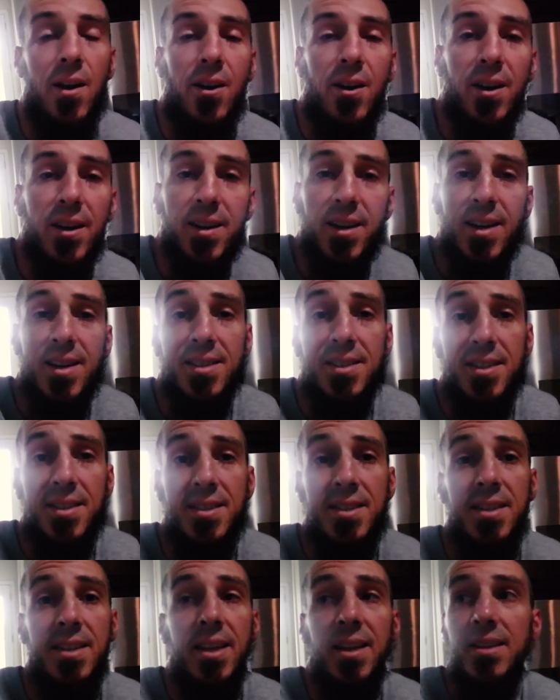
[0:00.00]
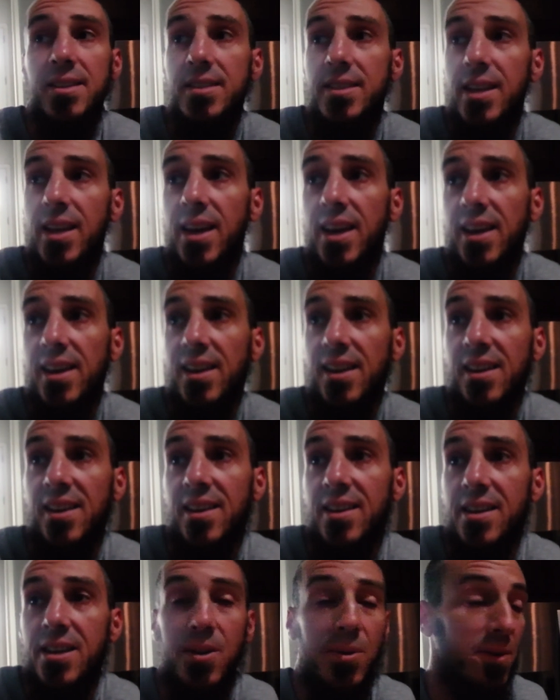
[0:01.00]
All right guys, it's the next day
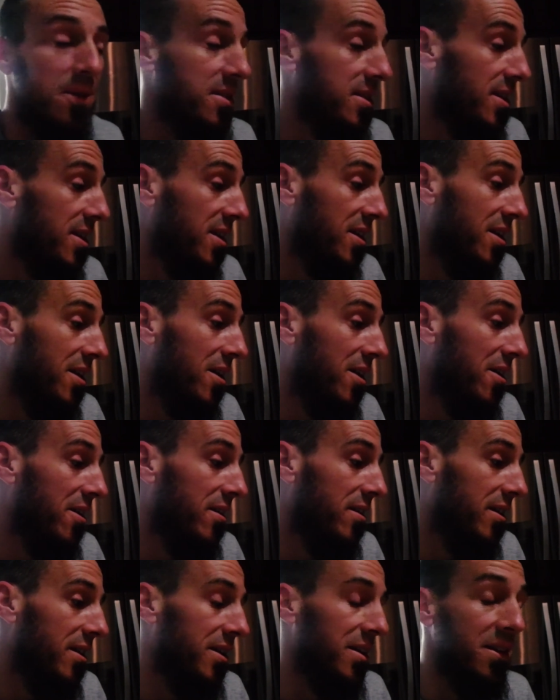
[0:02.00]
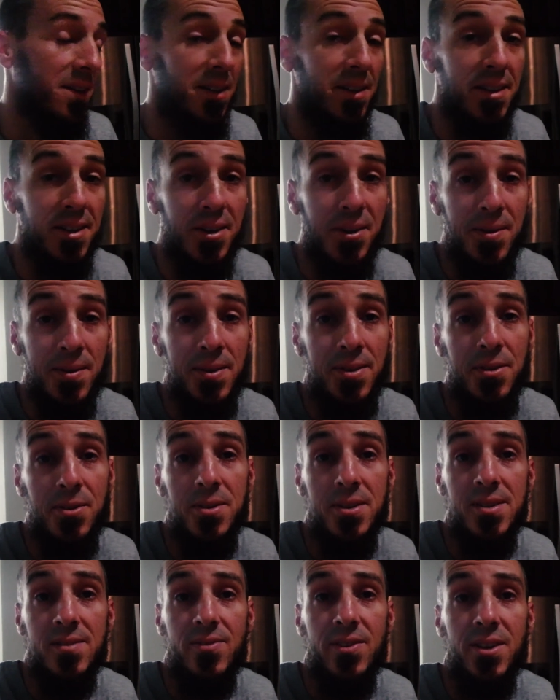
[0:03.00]
and I was sitting here going
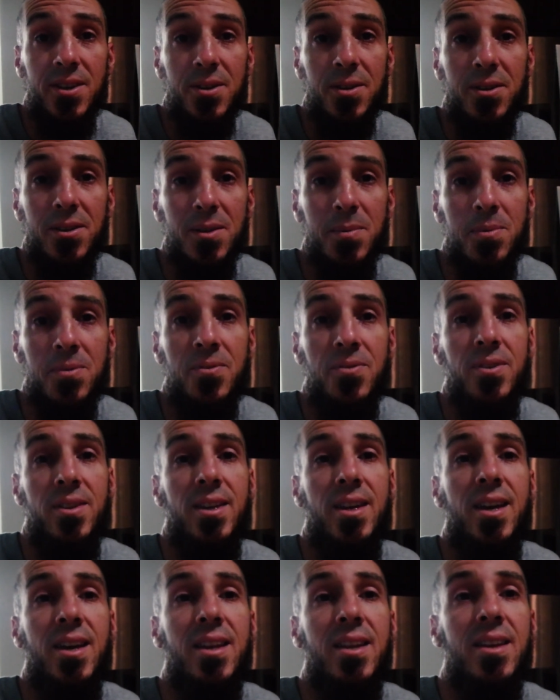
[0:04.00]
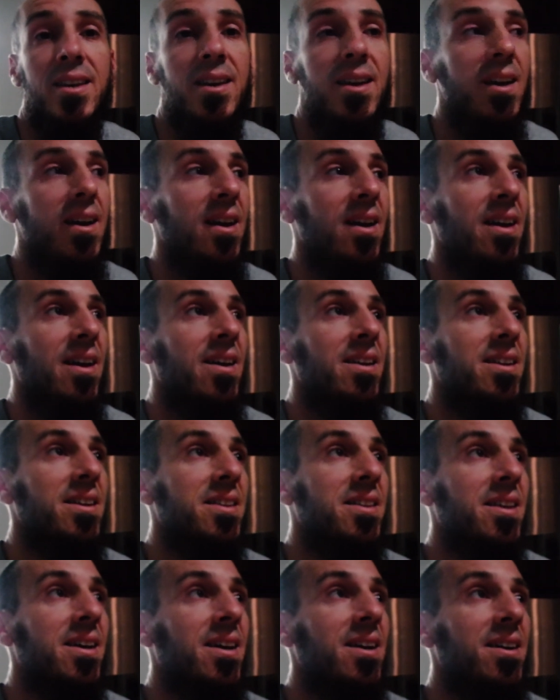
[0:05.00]
through these video clips for the edit, and
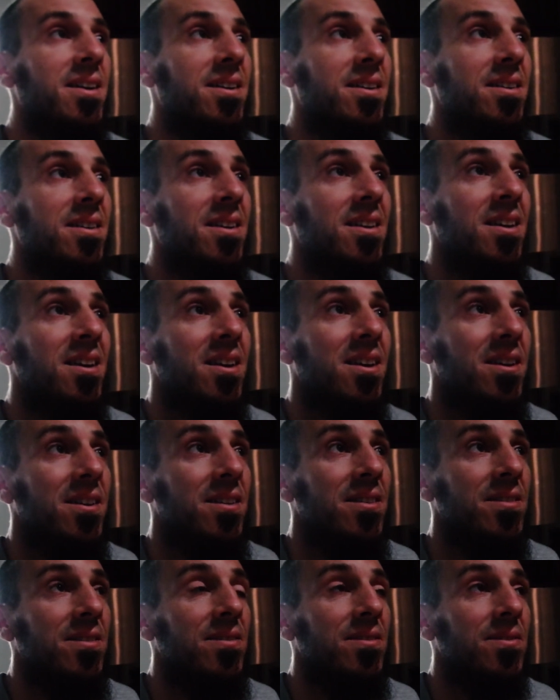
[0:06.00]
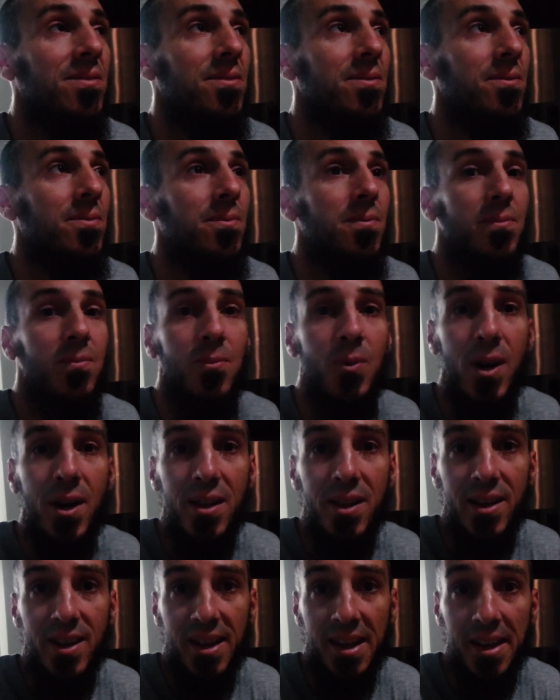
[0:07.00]
I thought,
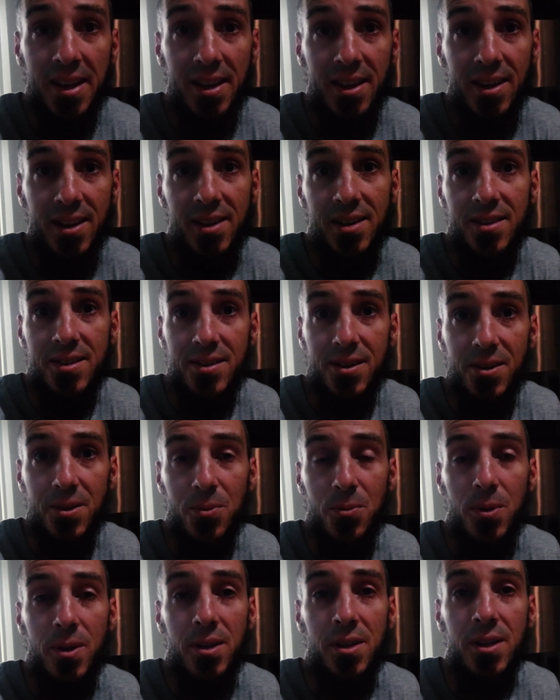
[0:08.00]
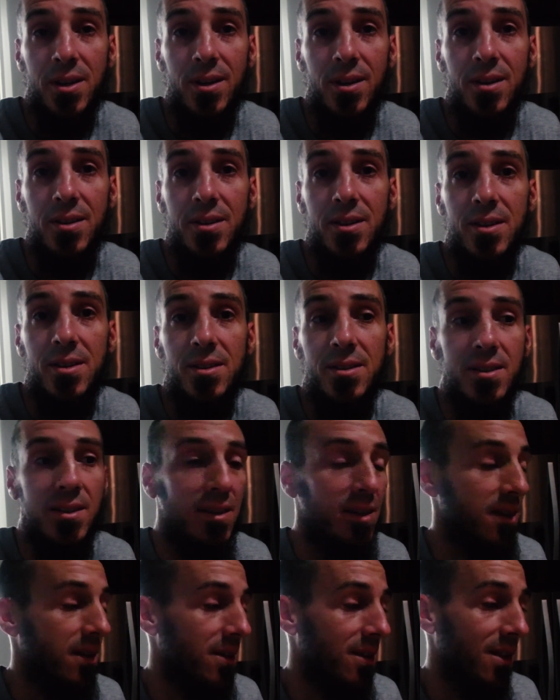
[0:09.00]
while I head in and start welding on these
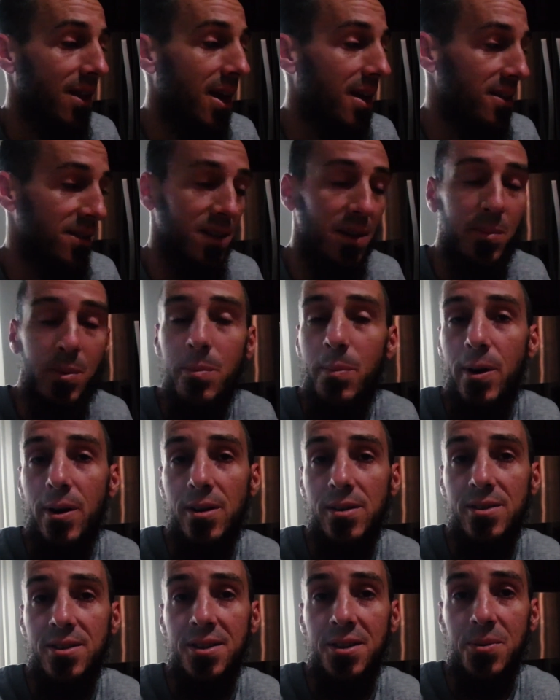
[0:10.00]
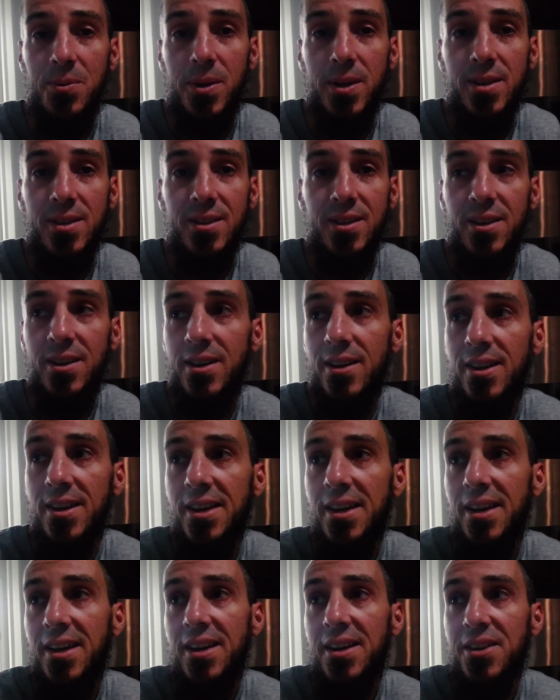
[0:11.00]
last couple bars in the race car,
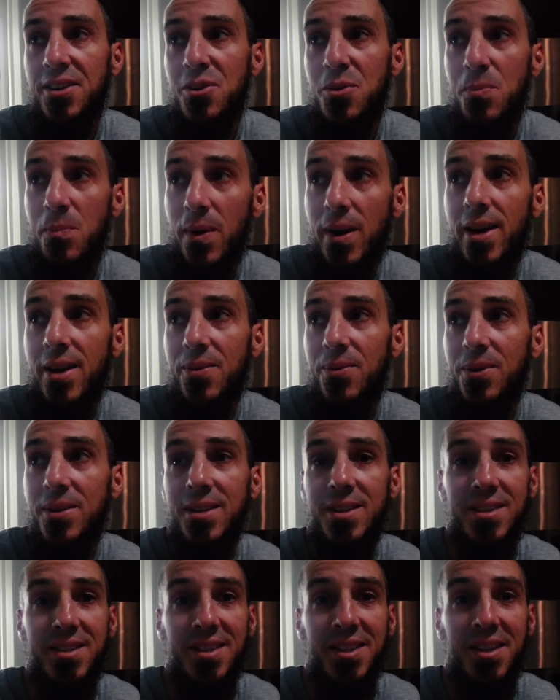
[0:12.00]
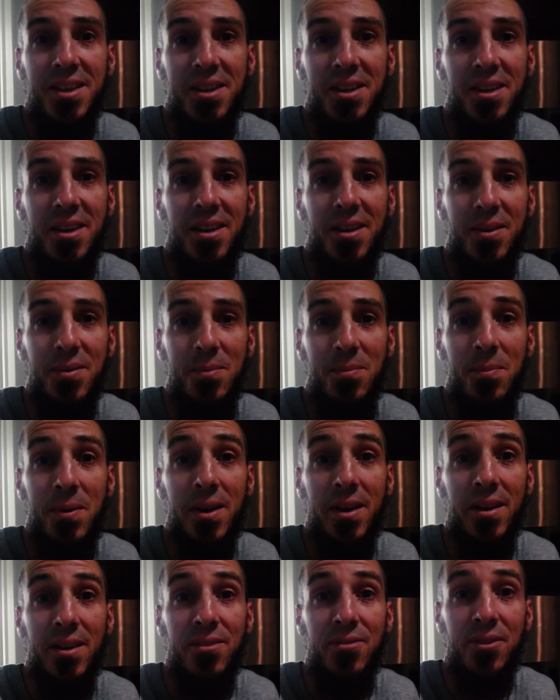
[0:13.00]
you might want to see
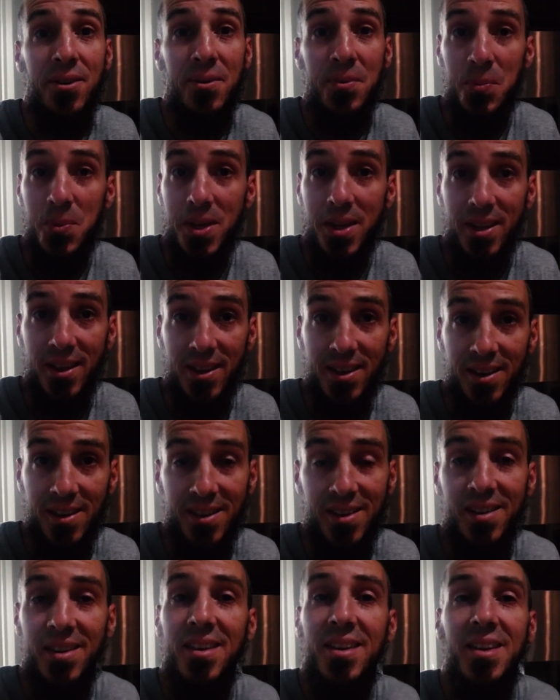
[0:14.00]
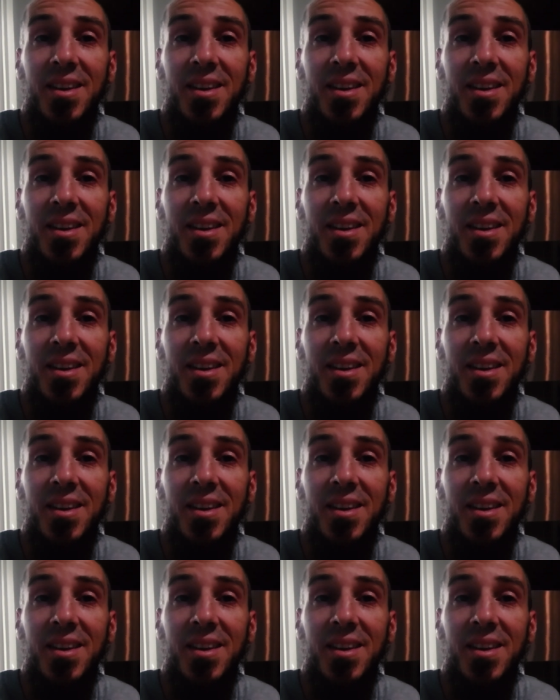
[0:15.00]
my fun weekend.